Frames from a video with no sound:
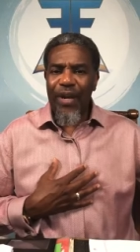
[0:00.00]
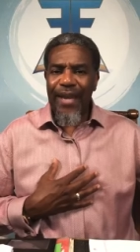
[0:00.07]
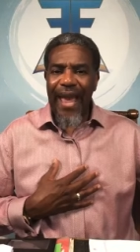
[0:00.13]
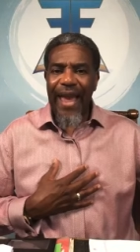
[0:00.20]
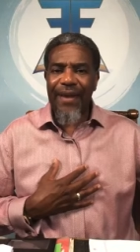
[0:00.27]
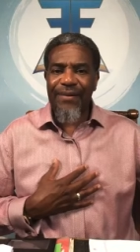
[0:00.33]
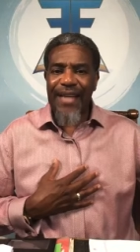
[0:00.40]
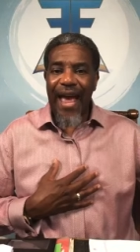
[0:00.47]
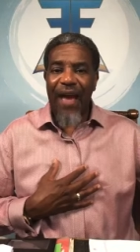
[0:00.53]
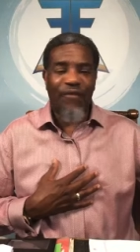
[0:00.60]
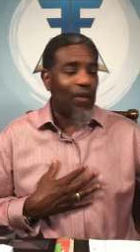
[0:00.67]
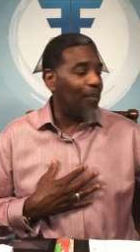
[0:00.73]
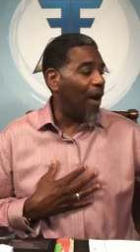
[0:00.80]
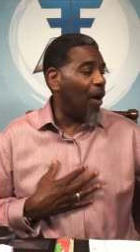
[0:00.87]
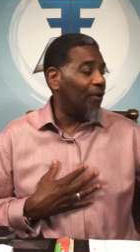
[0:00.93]
when it came
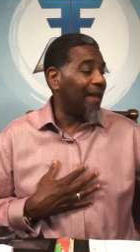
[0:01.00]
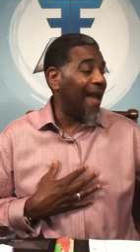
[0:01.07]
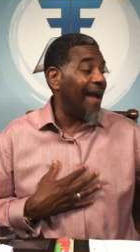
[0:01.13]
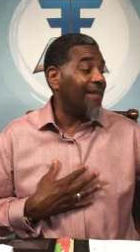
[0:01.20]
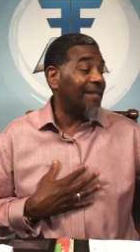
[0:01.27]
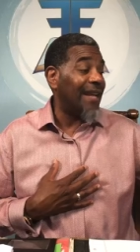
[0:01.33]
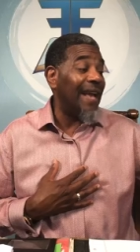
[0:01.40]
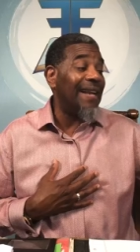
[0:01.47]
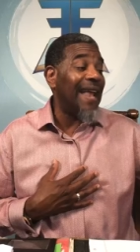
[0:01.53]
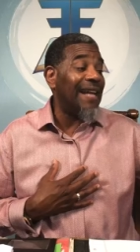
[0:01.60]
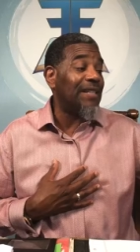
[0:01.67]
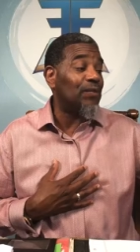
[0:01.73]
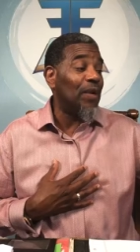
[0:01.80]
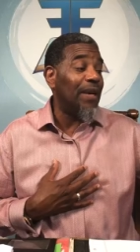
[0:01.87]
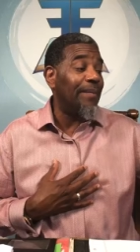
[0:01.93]
time for Paul to answer, and
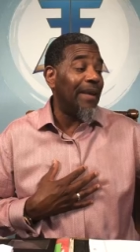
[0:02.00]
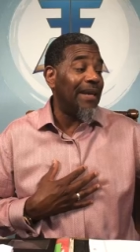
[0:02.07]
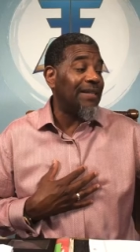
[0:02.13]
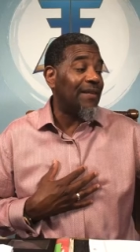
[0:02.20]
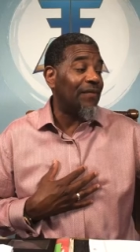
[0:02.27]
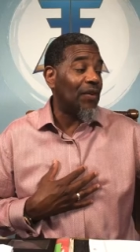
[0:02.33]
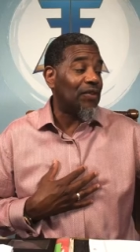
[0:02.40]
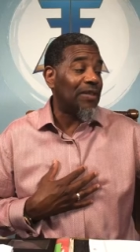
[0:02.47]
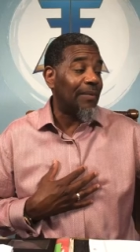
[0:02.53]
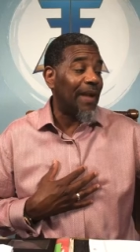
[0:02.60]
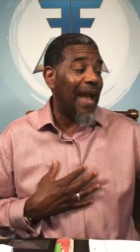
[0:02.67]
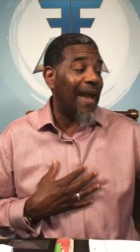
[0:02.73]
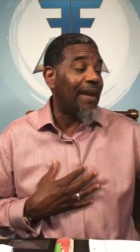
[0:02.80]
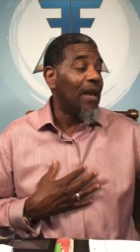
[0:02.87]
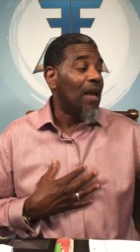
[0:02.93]
that's what it means in verse
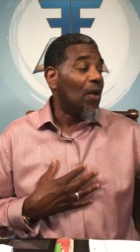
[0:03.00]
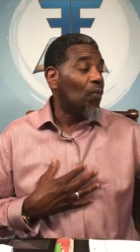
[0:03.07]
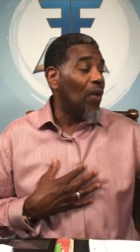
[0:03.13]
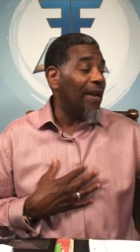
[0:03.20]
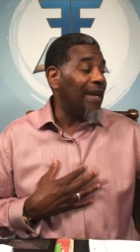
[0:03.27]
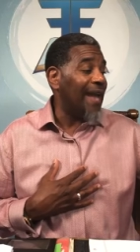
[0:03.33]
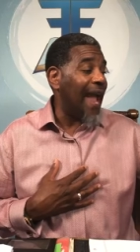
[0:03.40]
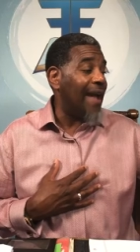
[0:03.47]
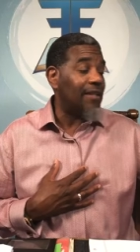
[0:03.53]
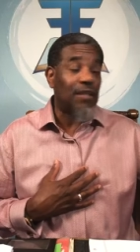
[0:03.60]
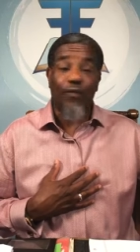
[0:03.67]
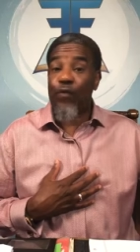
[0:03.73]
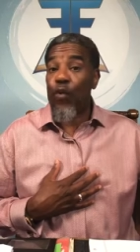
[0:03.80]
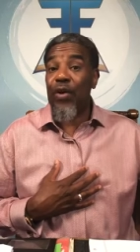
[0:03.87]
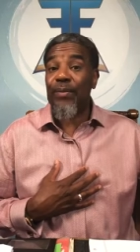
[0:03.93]
number 8, when he
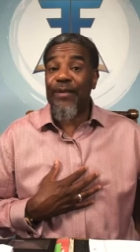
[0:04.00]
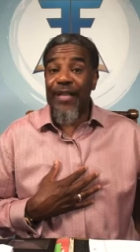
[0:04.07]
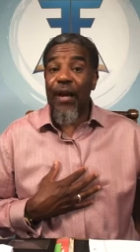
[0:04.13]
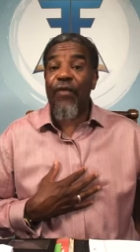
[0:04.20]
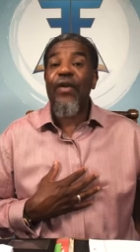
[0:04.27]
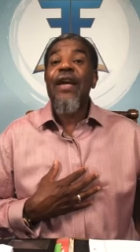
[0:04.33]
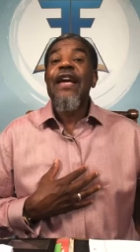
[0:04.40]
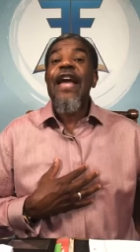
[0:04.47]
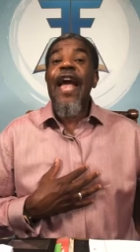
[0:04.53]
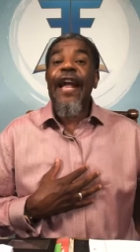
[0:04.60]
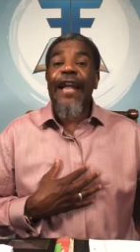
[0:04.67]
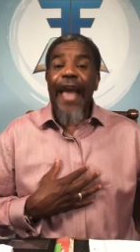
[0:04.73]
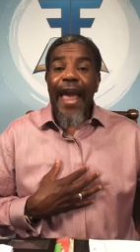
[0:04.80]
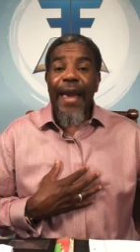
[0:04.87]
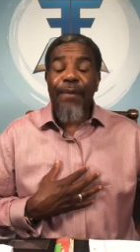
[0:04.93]
answered for himself,
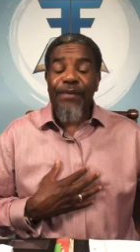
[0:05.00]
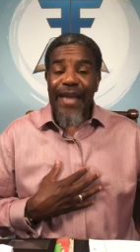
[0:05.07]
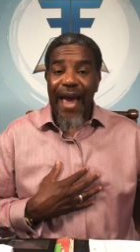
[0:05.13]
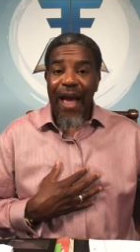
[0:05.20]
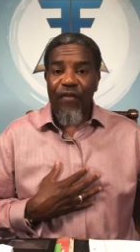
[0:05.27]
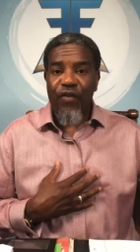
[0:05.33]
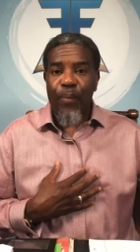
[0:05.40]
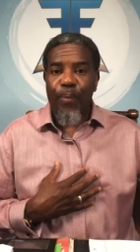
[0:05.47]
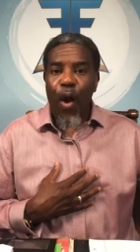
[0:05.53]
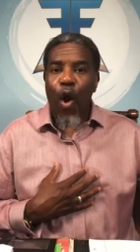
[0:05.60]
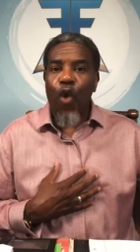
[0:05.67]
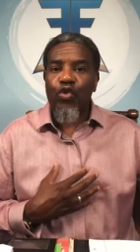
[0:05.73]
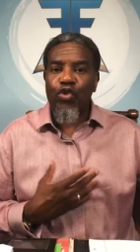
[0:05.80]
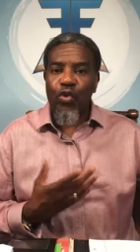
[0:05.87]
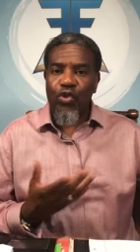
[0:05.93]
it came time for
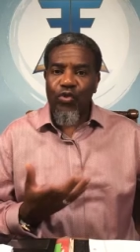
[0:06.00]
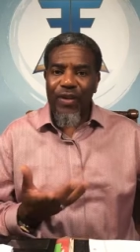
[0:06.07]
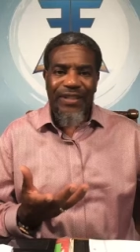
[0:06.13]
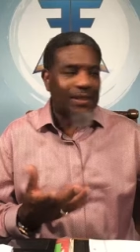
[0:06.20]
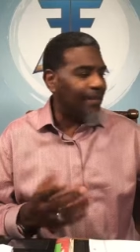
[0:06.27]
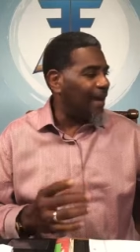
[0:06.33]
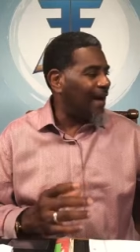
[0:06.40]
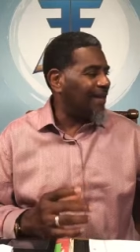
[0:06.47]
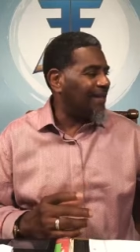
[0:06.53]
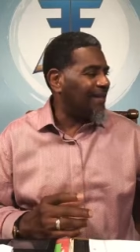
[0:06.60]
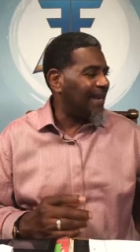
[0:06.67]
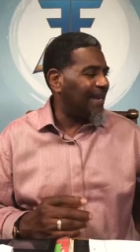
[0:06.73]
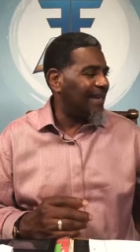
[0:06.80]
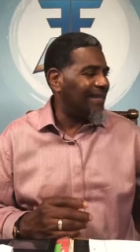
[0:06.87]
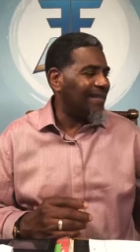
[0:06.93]
Paul to address the matter.
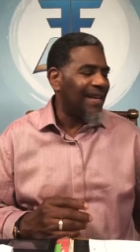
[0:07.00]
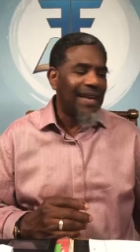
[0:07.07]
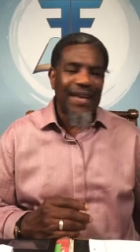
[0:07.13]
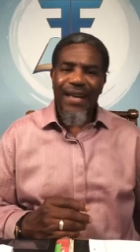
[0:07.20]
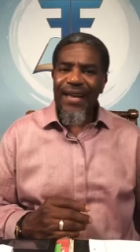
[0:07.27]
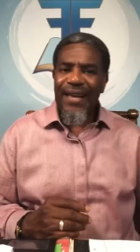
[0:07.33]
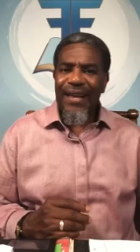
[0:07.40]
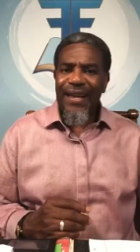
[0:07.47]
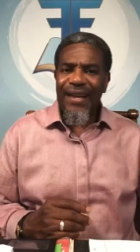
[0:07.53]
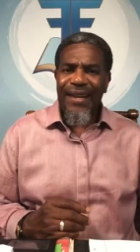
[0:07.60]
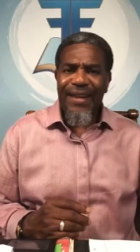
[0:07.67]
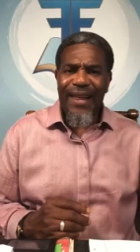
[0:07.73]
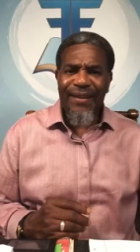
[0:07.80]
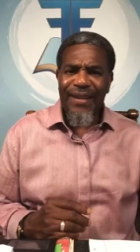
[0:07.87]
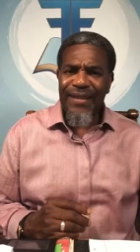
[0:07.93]
It says,
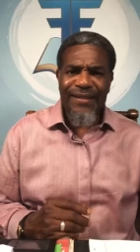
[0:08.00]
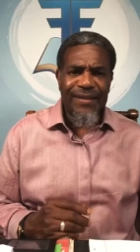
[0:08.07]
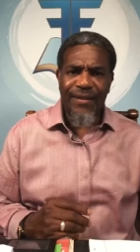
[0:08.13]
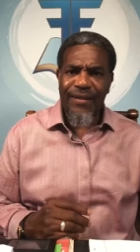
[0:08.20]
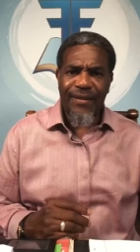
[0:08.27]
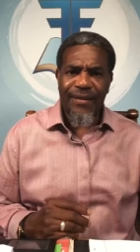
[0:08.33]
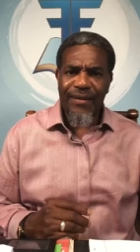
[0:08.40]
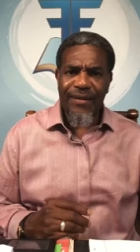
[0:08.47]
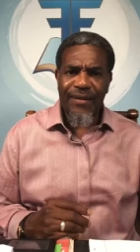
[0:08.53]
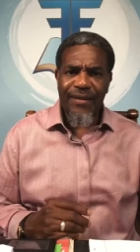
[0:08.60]
now listen,